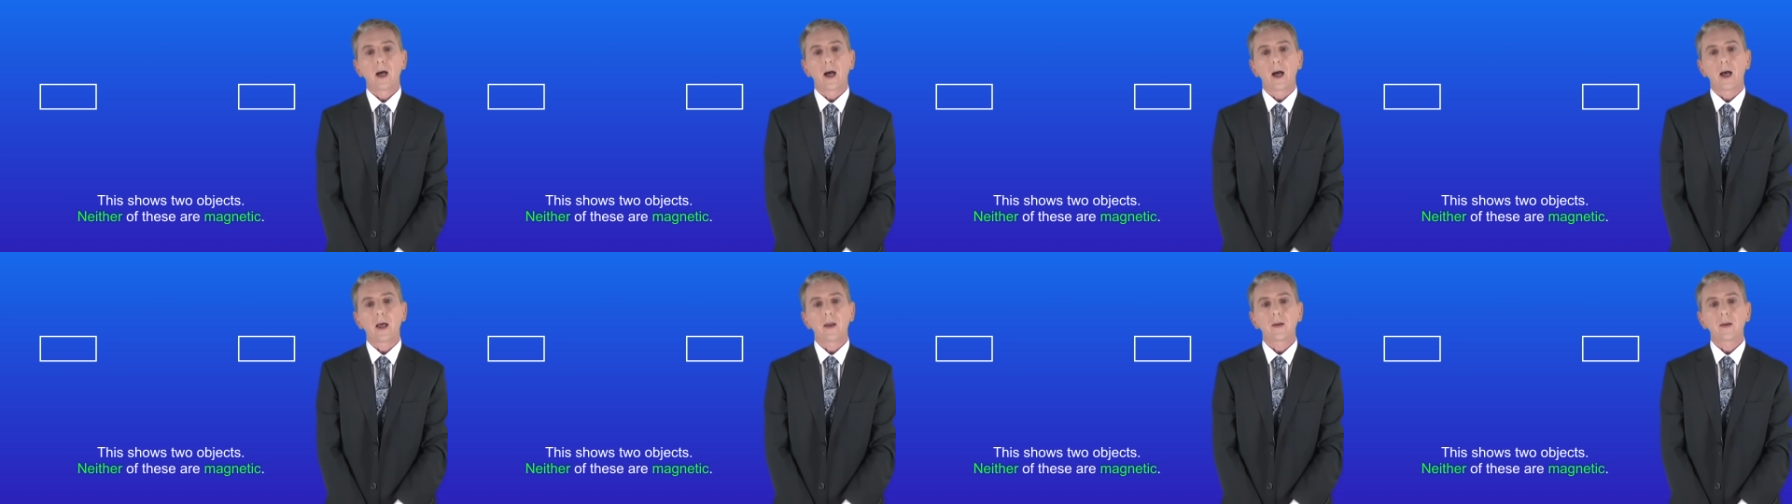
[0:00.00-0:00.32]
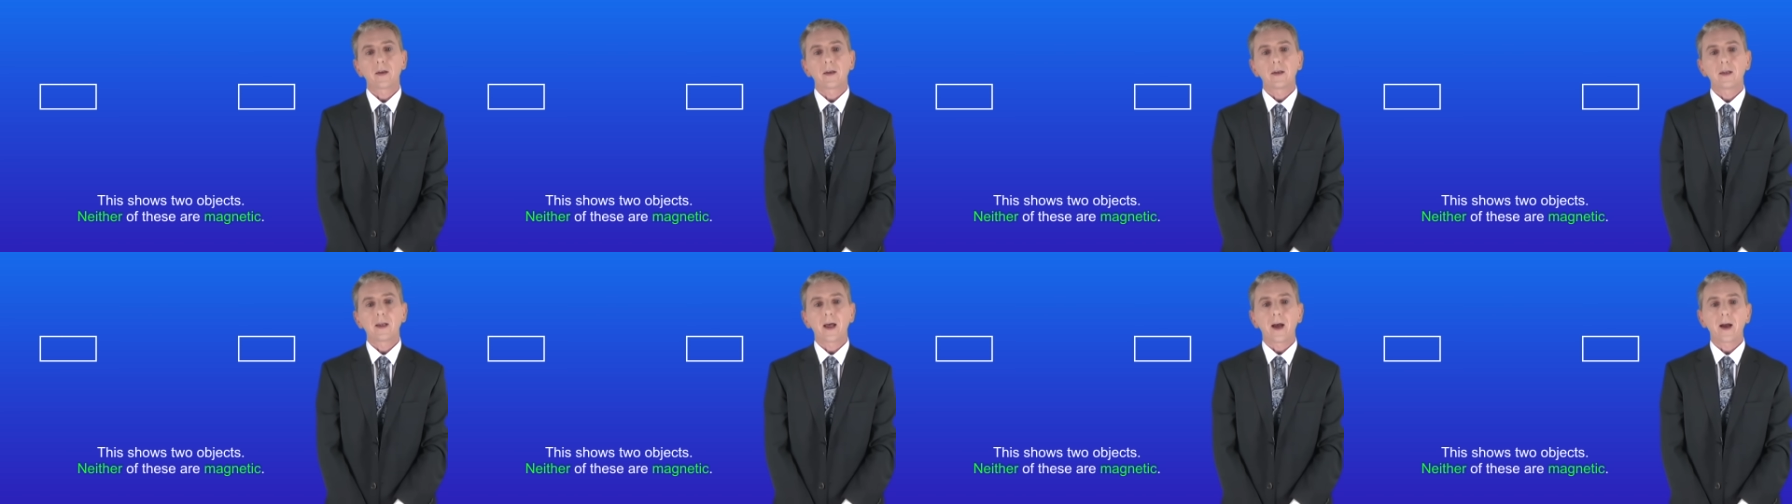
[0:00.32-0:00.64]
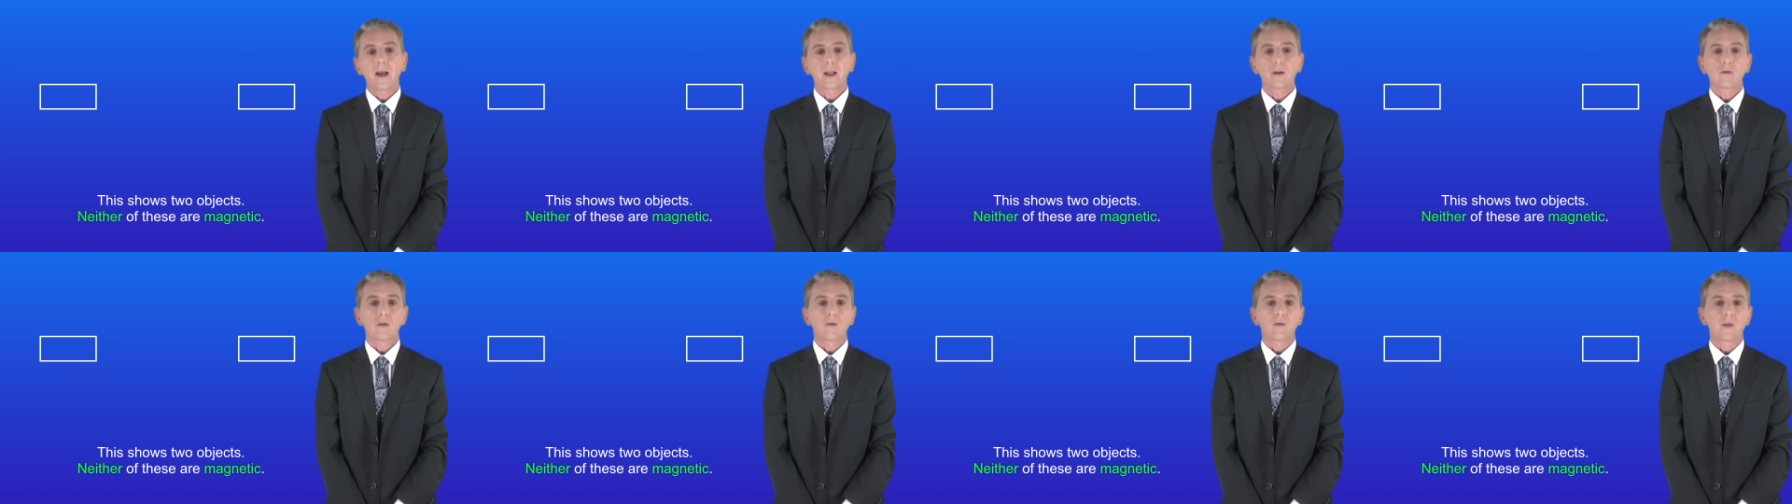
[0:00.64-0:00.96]
and
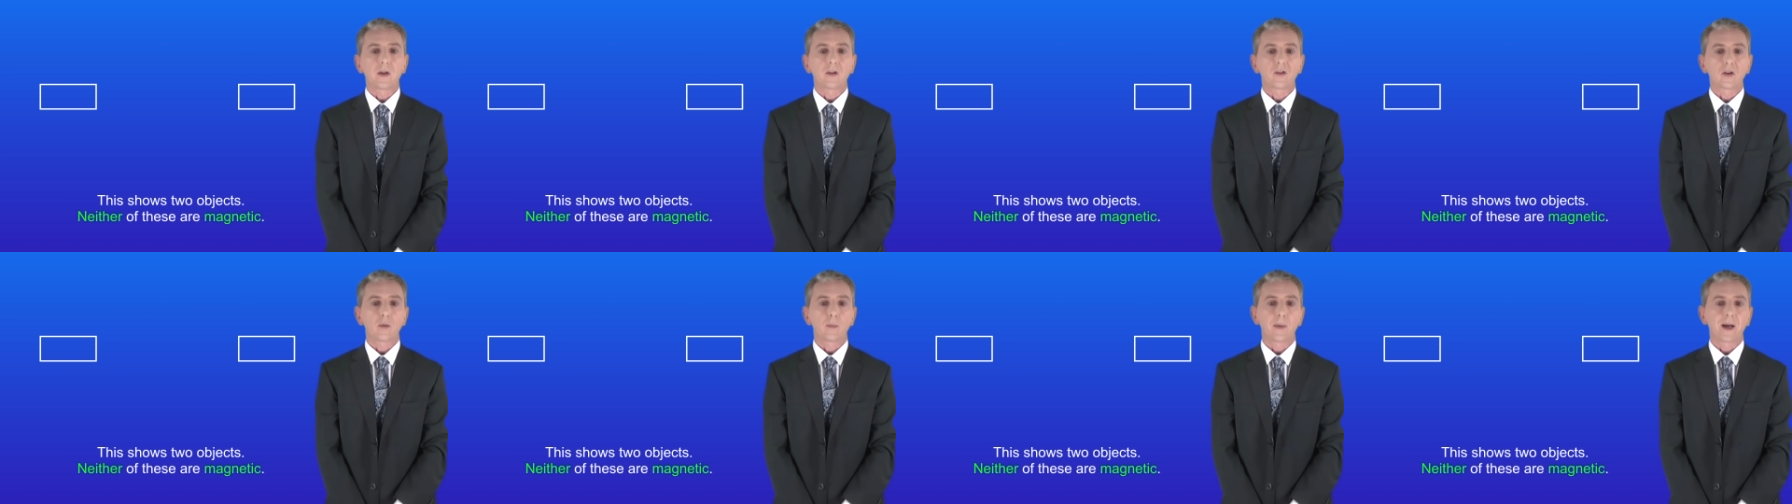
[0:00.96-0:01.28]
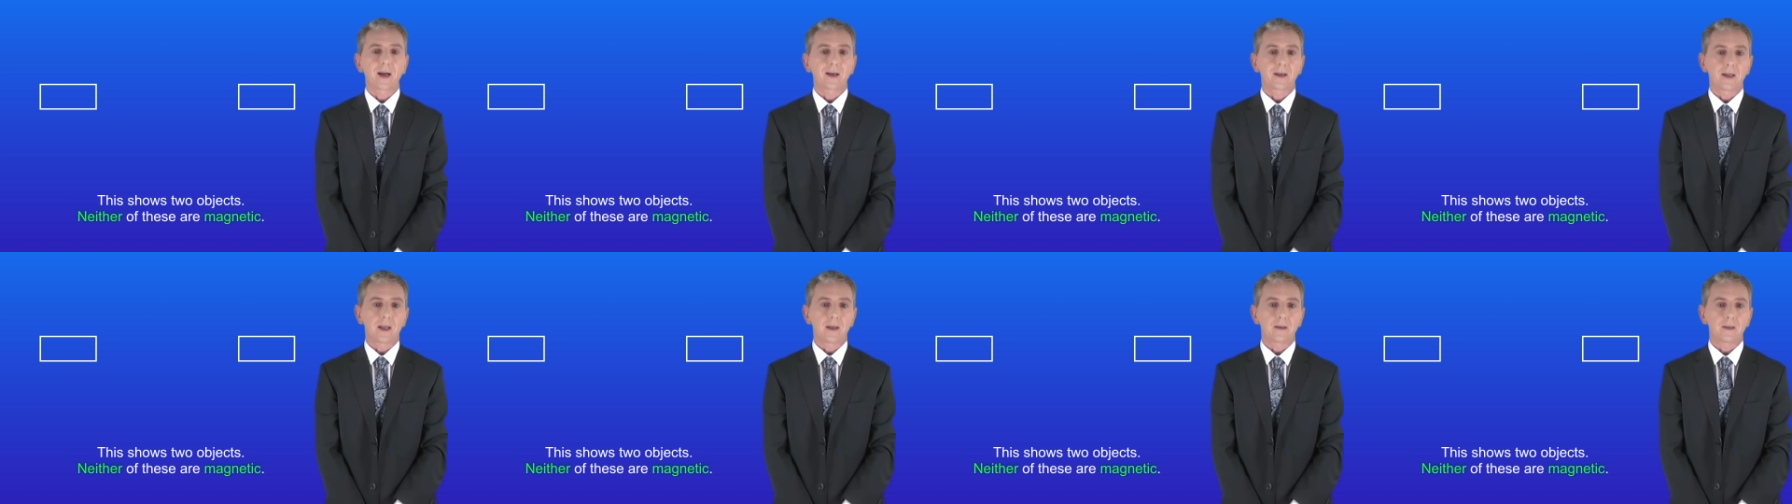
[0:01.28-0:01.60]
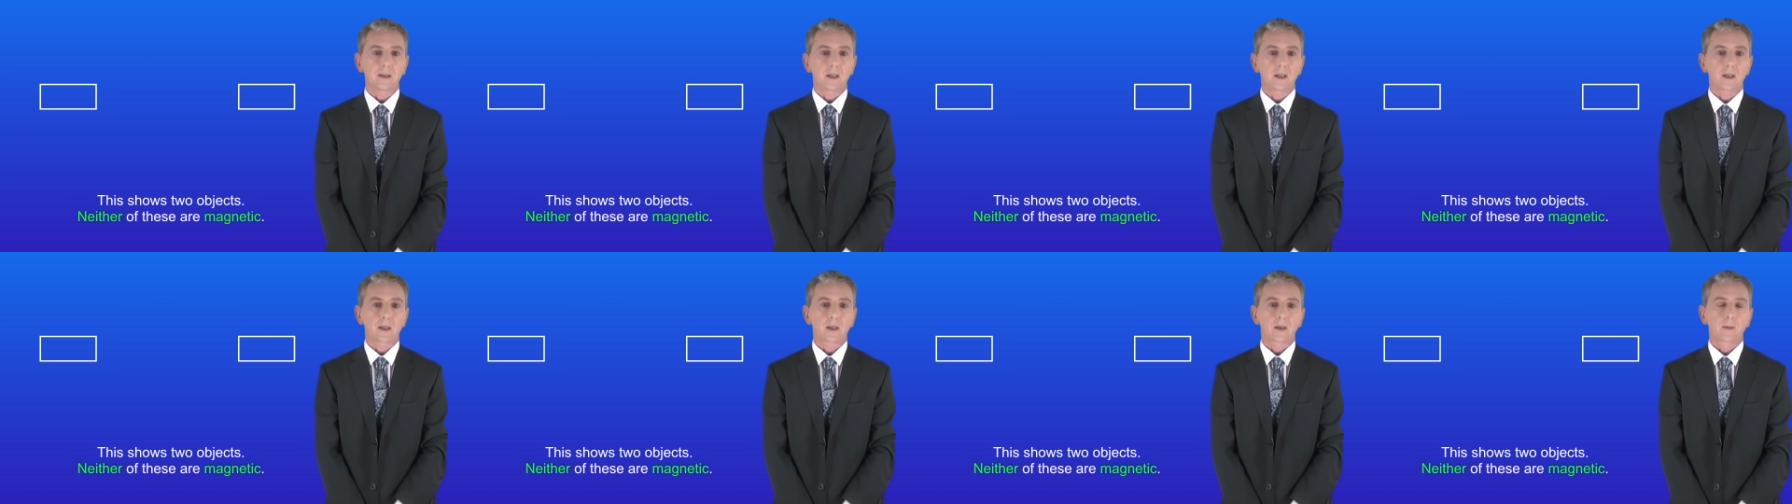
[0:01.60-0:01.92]
neither of these are
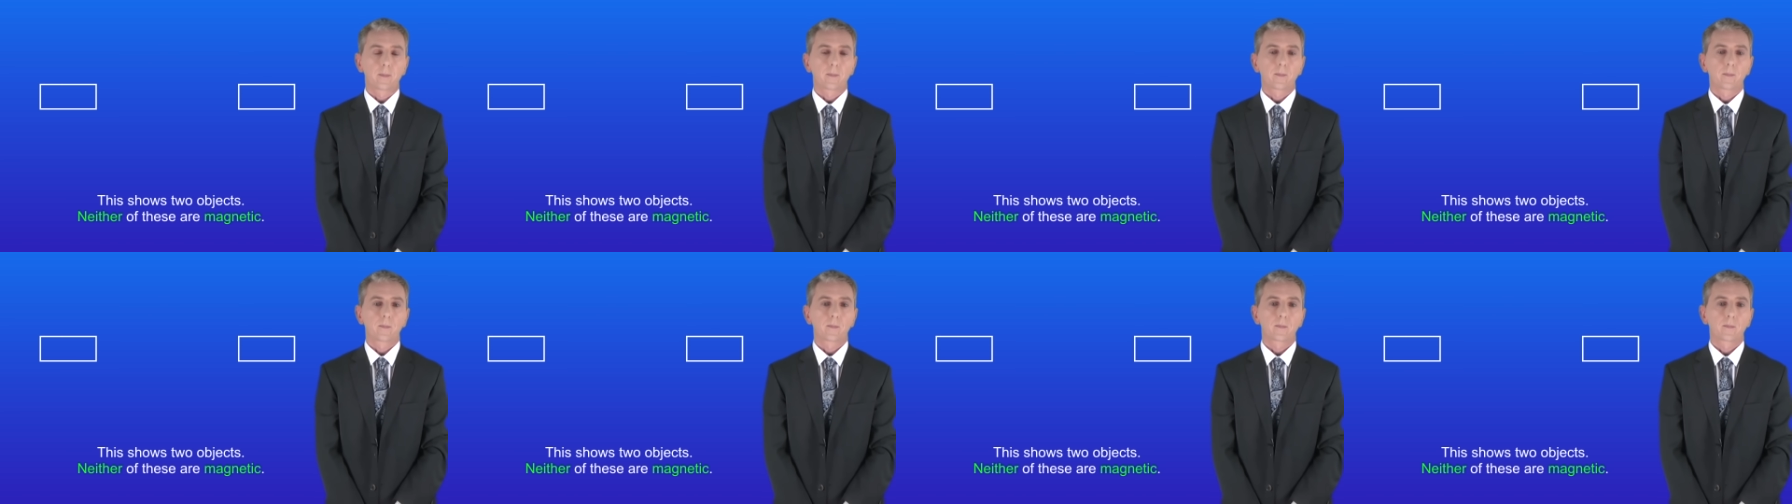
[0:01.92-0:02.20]
magnetic.